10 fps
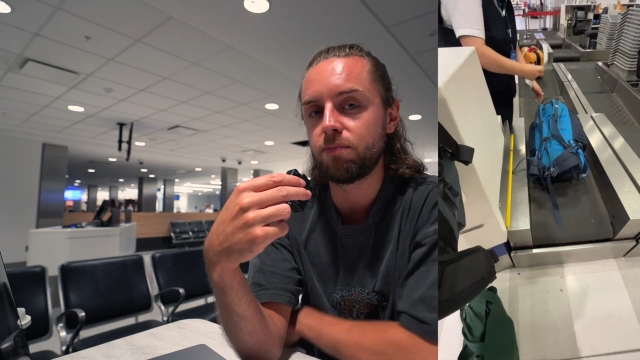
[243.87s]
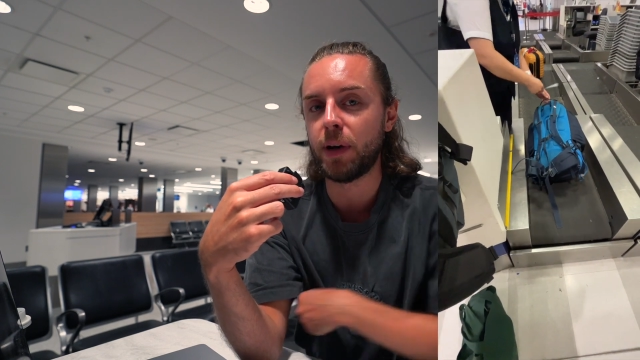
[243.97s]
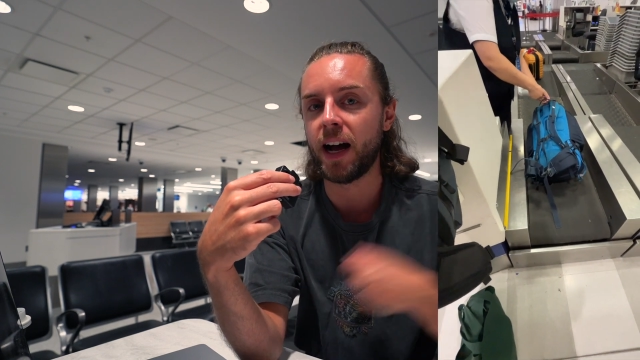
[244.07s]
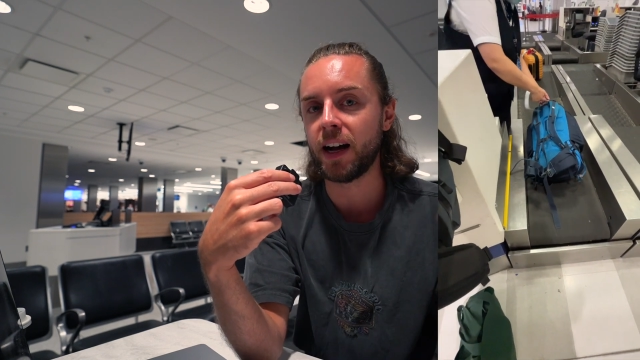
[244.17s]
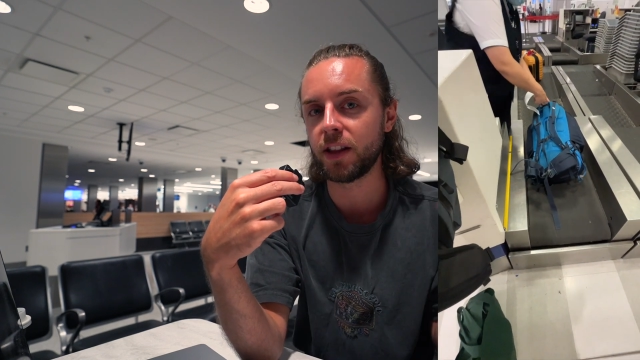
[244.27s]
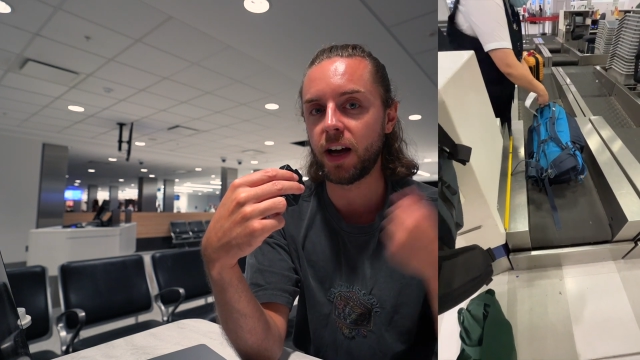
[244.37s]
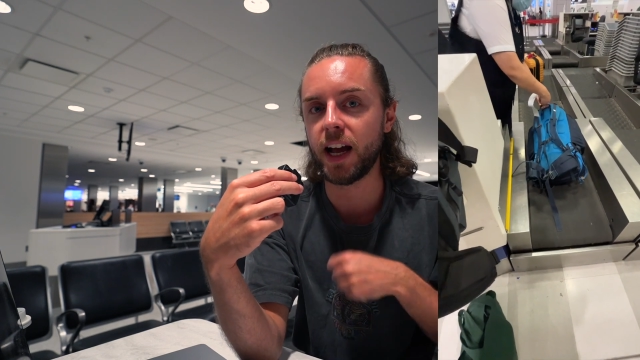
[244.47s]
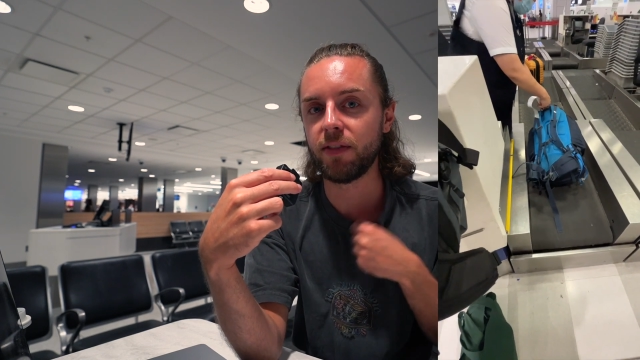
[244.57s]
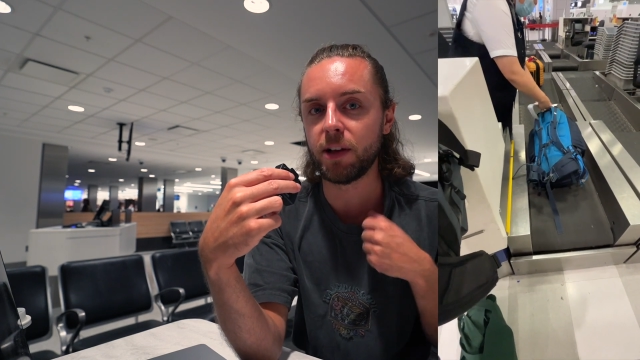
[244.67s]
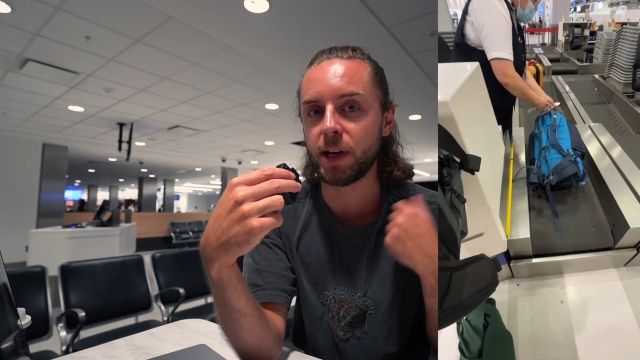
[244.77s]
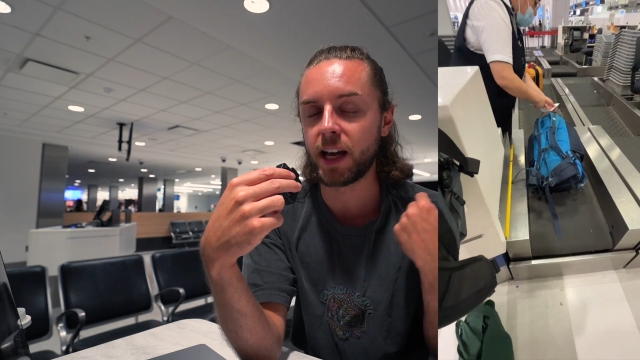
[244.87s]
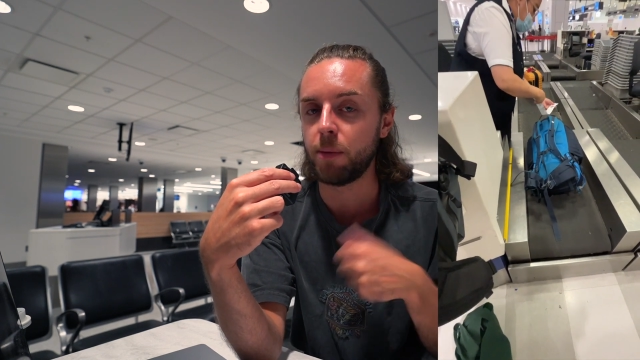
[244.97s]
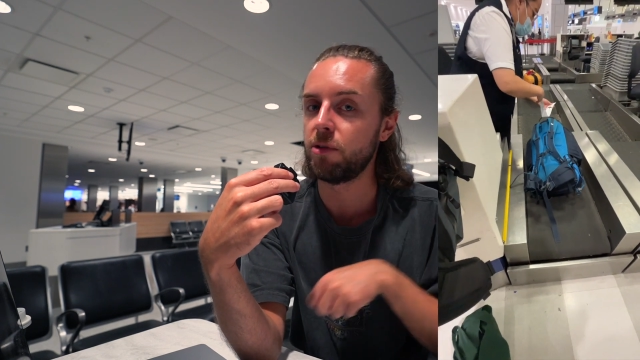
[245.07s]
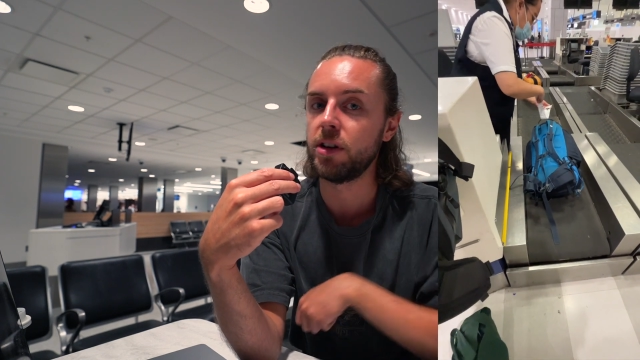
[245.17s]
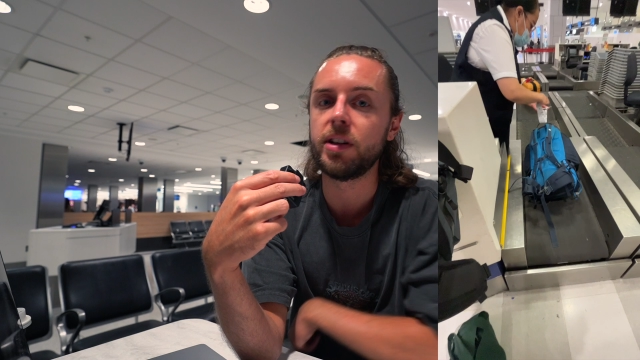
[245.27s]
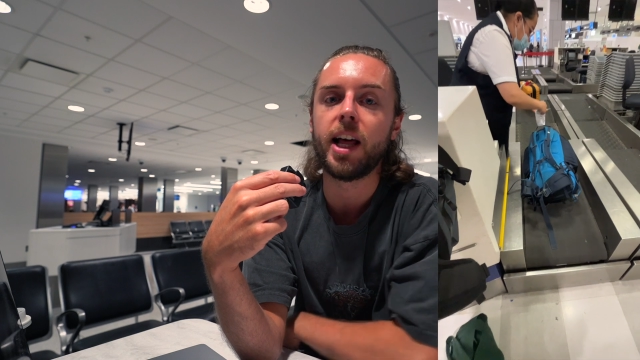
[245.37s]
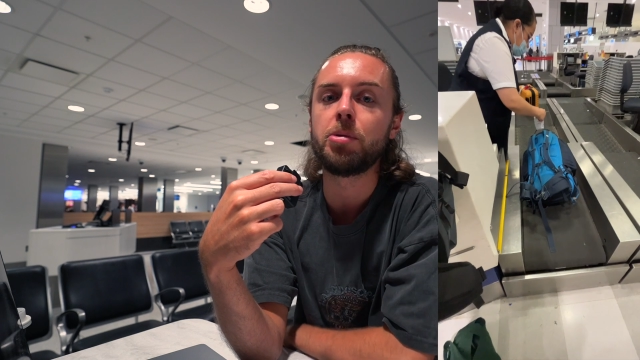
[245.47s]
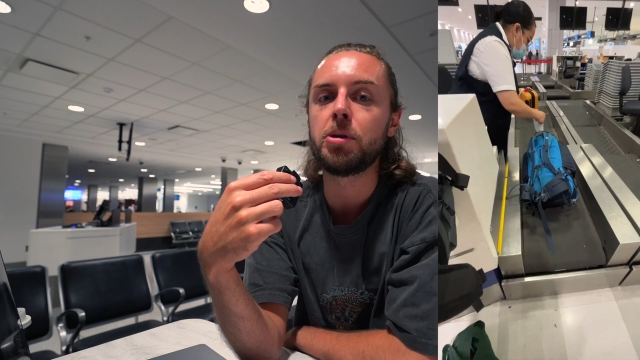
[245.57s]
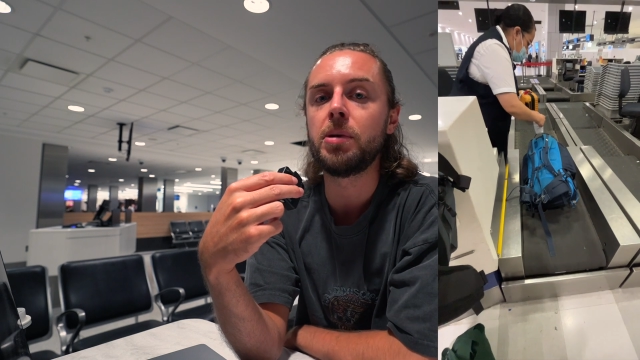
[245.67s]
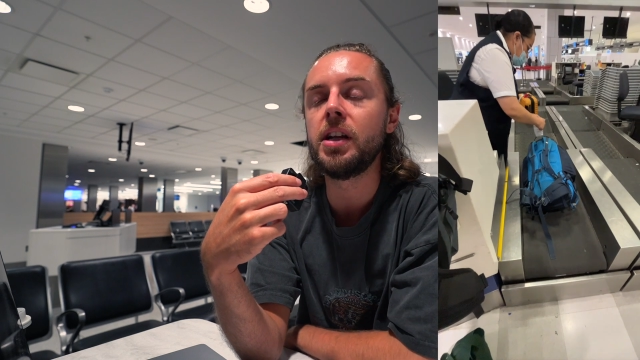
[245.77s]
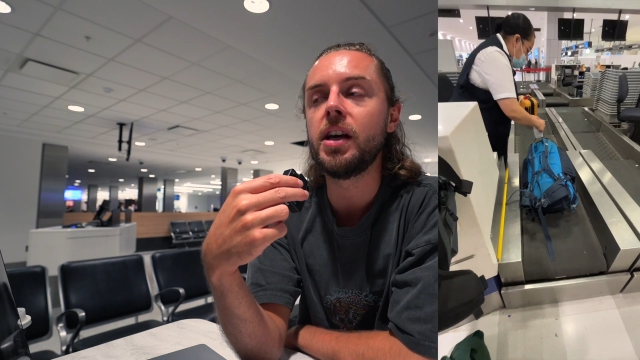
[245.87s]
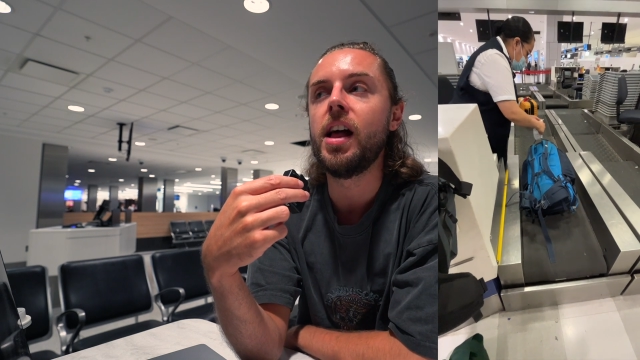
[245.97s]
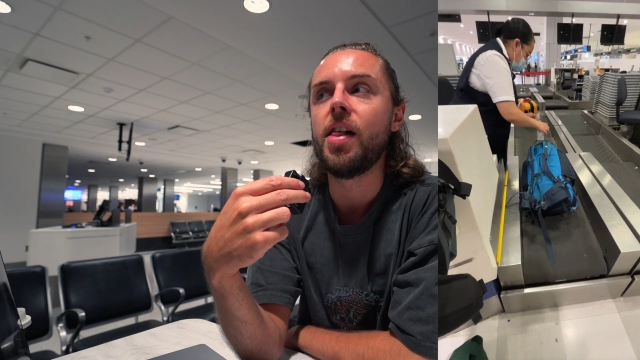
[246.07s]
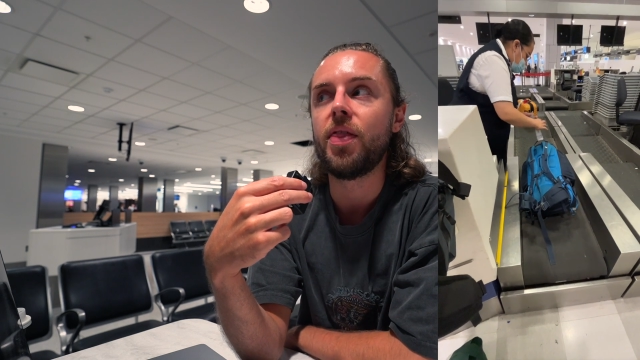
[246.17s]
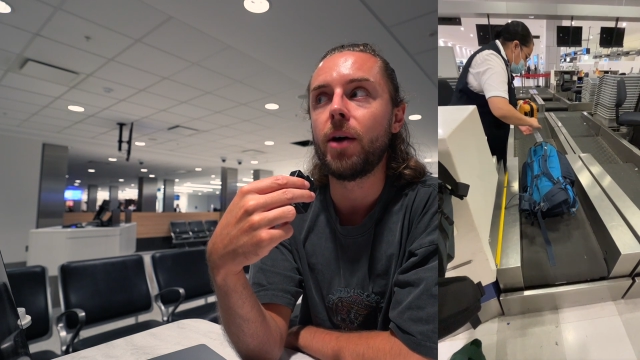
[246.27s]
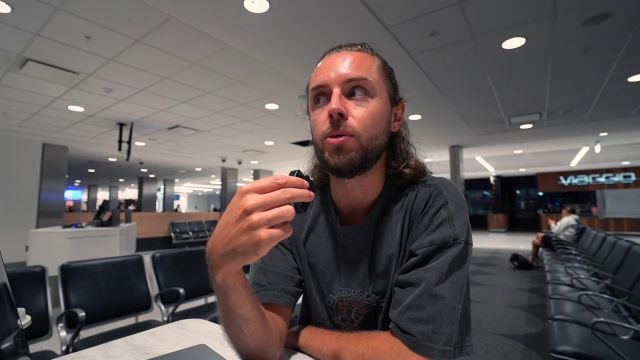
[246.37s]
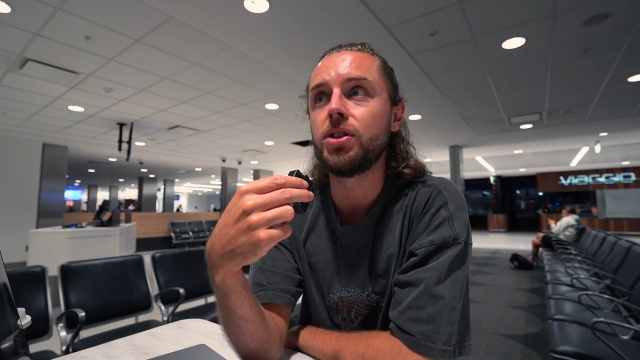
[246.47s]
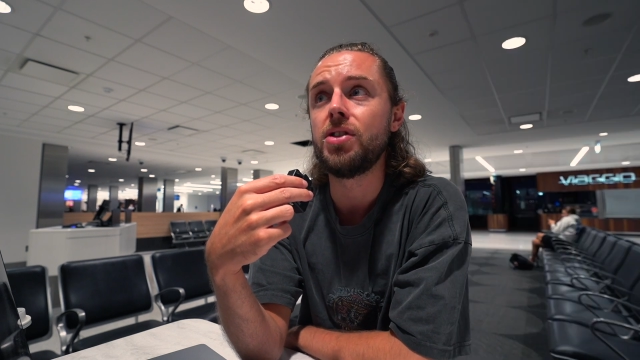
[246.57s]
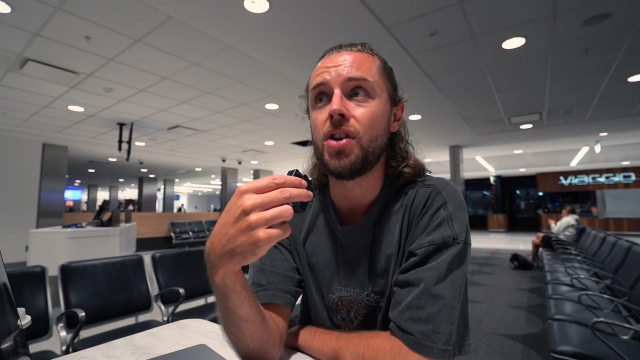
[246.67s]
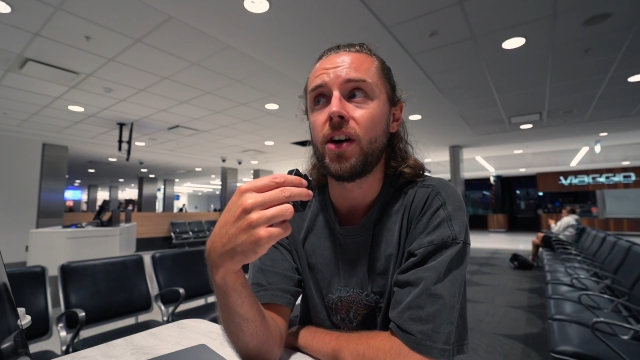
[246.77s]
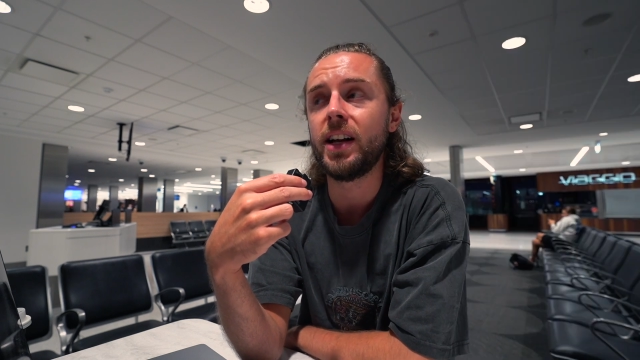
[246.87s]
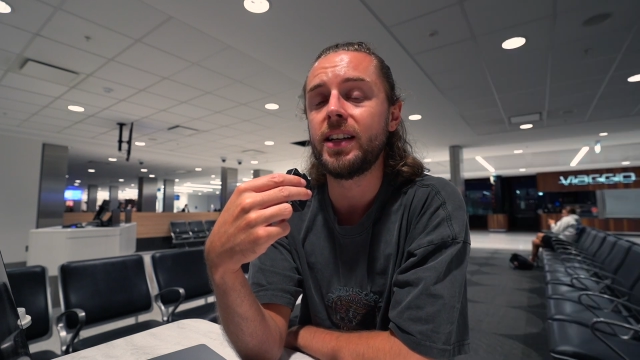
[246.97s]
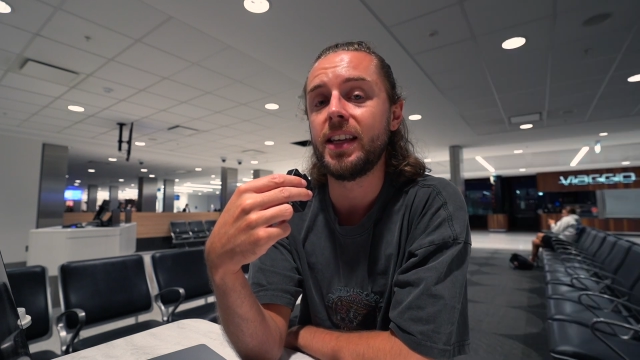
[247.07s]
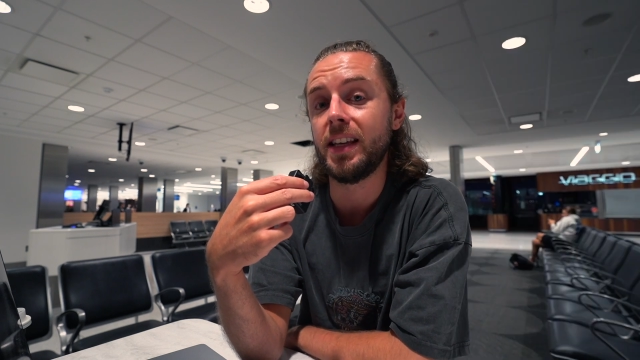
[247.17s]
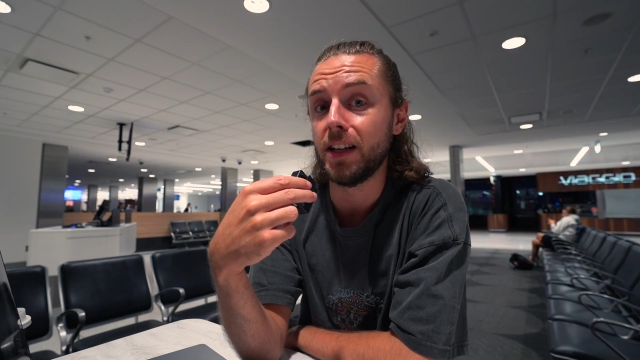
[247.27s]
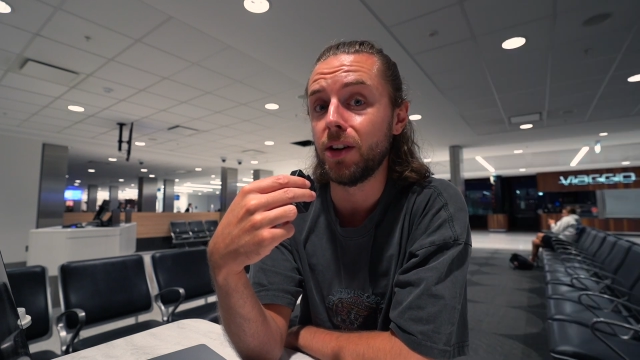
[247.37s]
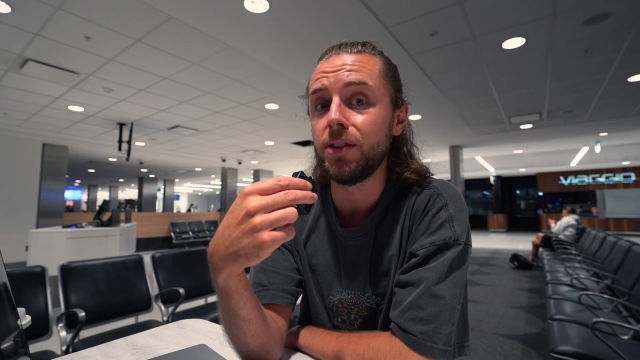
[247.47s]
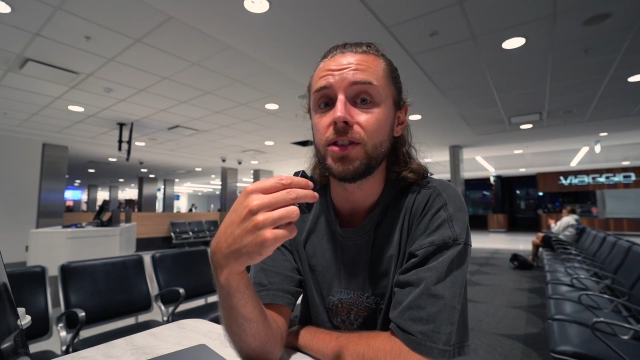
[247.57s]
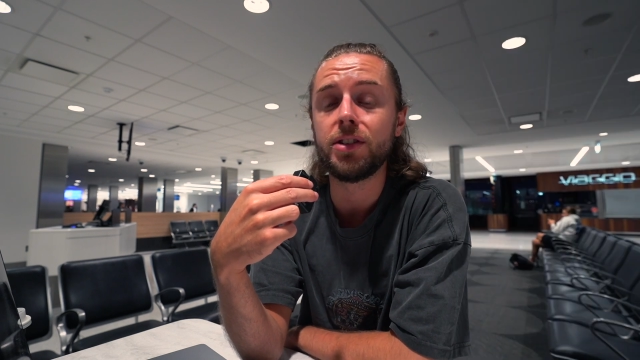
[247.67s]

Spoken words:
bag that I have like my camera and laptop in it, that was 9 kilos.